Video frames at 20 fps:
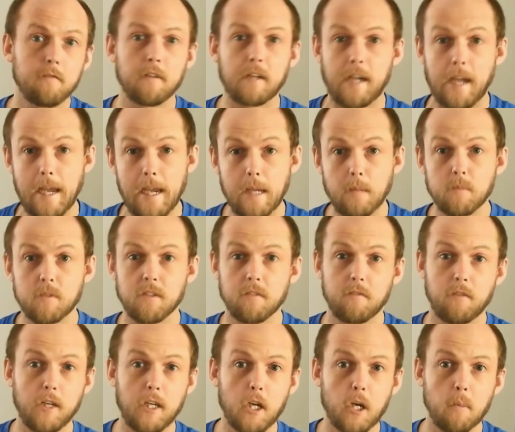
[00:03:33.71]
for games and
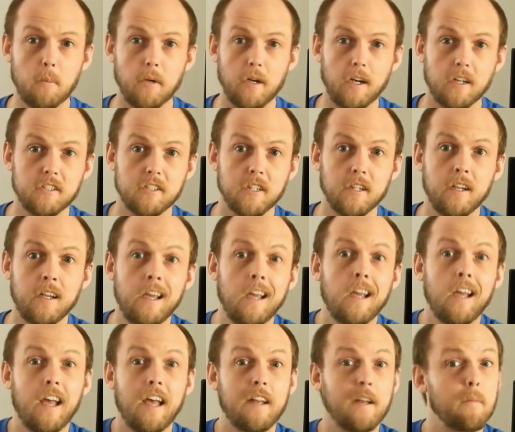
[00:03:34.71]
video production,
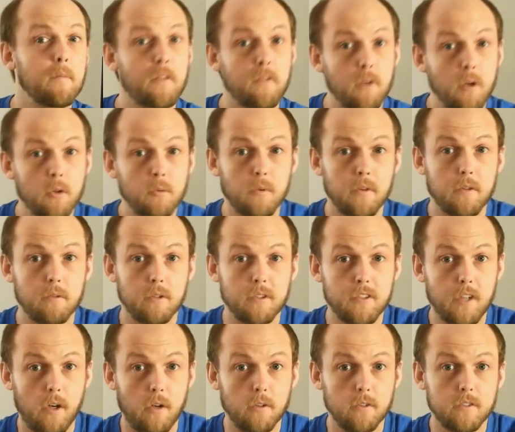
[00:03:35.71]
and I'm thrilled with the
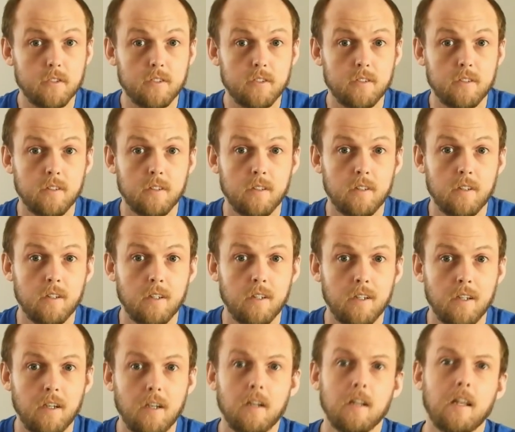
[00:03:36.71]
results.
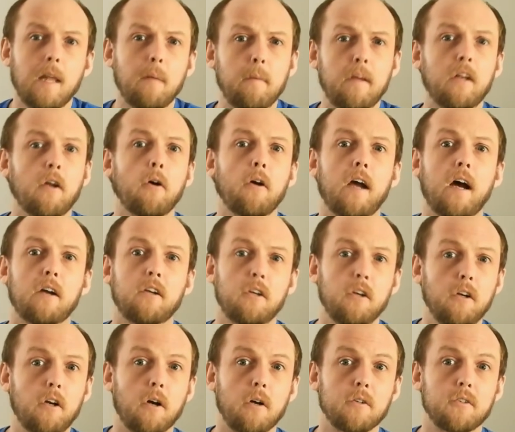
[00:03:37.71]
Let me know how
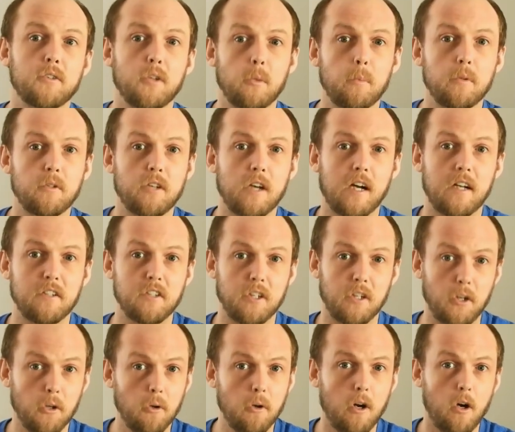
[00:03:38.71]
you go
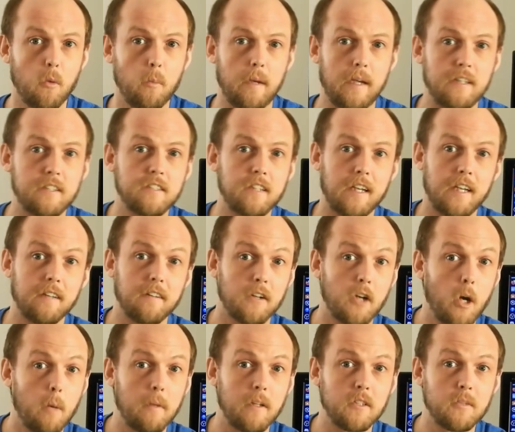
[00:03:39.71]
supercharging your old PC in the
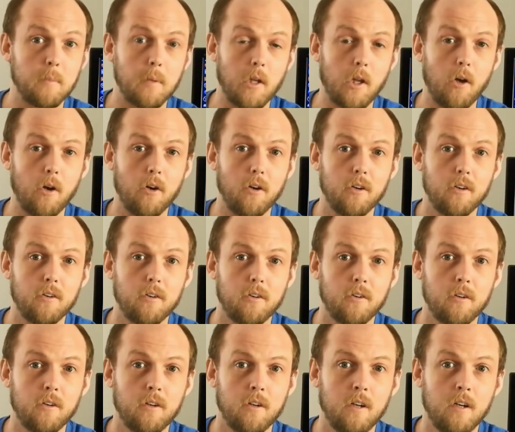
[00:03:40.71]
comments below.
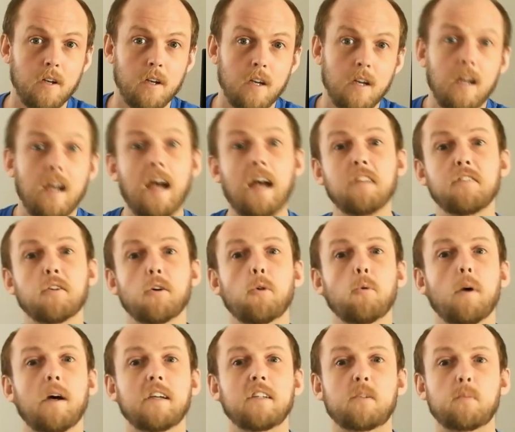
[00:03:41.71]
As
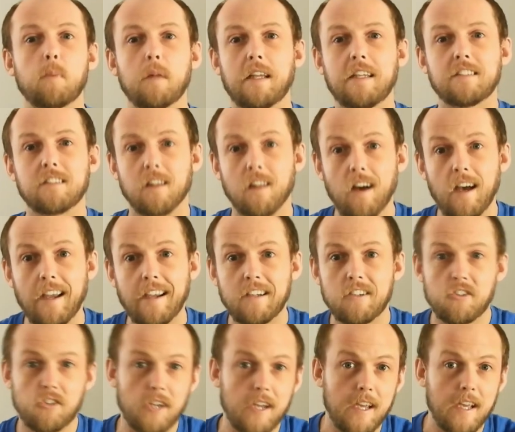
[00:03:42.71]
always, please like,
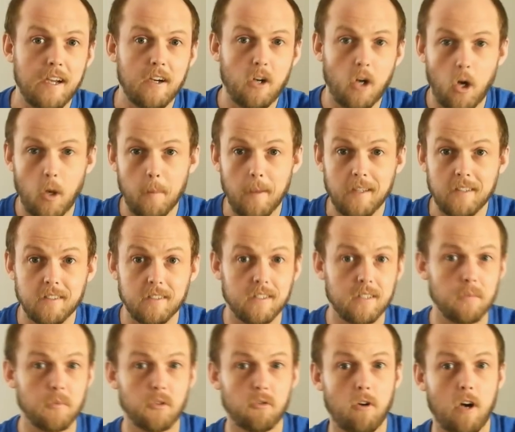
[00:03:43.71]
share, comment and
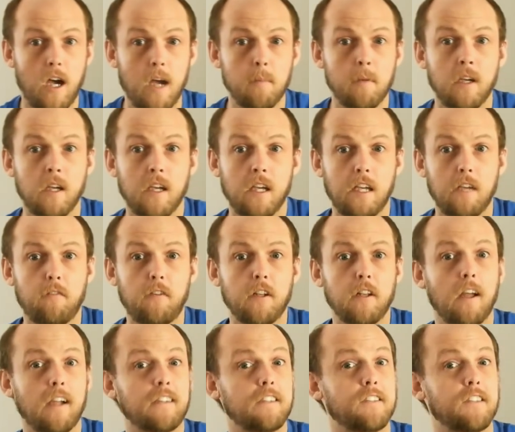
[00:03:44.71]
subscribe if you'd
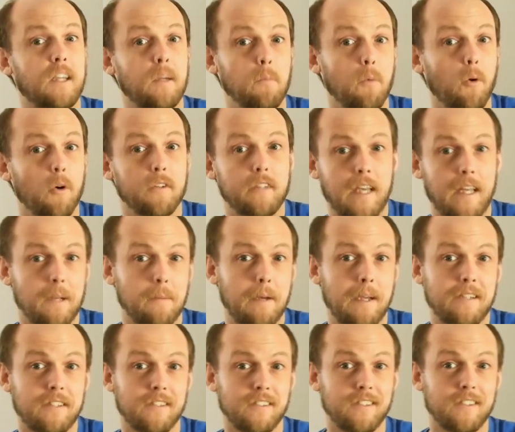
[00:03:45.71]
like to see more
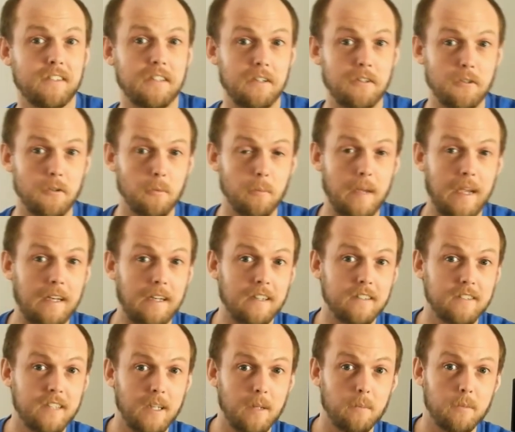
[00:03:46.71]
Danimation's digital media
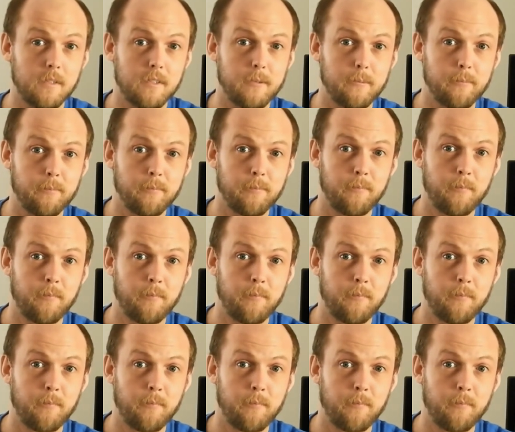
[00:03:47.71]
tips.